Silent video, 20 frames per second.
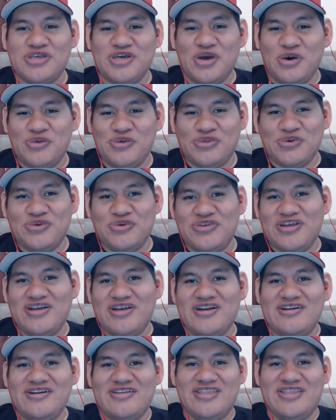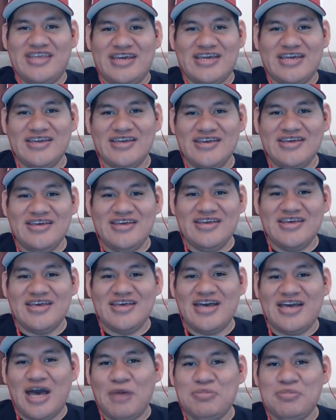go through there and like
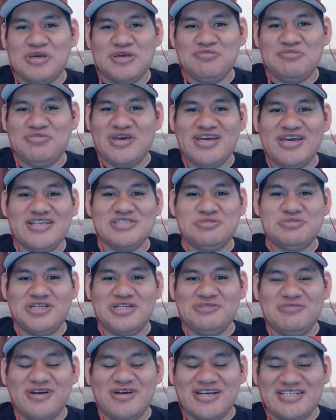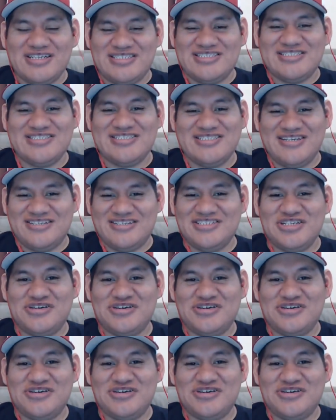copy and paste pretty much onto